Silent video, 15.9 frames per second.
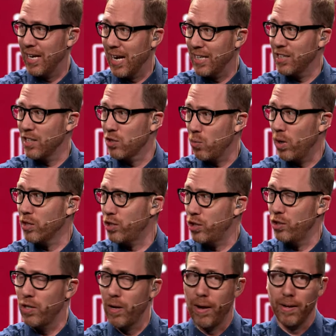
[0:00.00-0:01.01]
And I just want
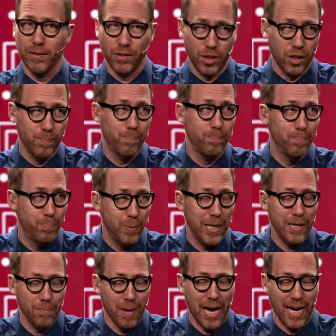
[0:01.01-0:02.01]
you to, to
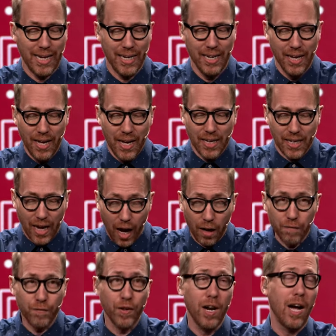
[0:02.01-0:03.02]
be my
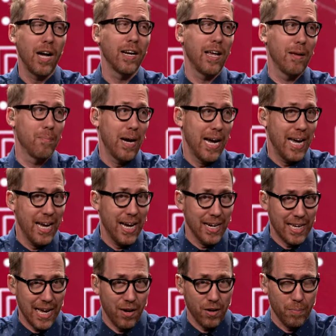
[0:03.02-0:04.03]
confidant and my
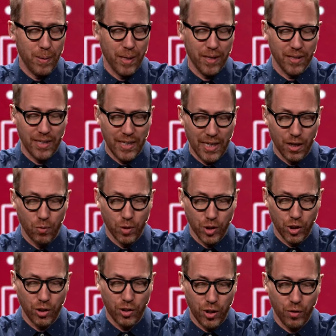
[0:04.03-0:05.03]
accountability here?
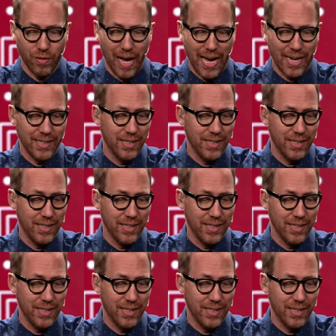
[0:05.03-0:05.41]
Would you do that?